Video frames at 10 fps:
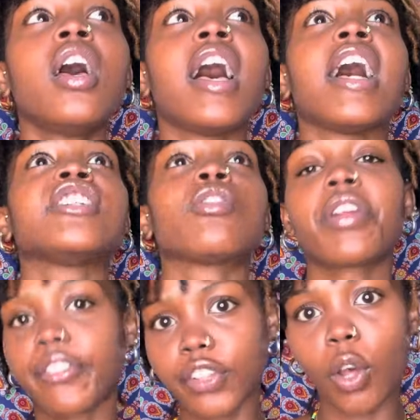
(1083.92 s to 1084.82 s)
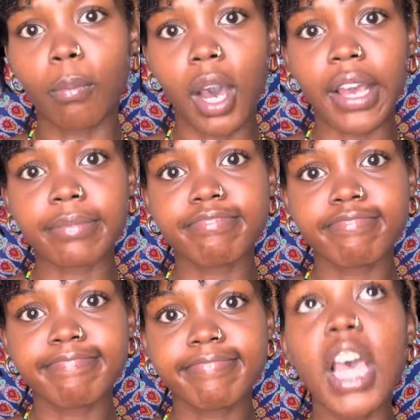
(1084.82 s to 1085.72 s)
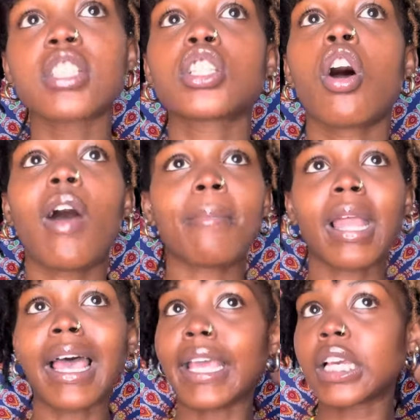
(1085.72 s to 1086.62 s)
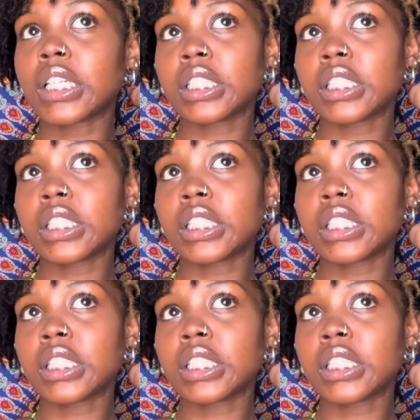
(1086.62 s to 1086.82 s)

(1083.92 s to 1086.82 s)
has already flown by. So I'm like,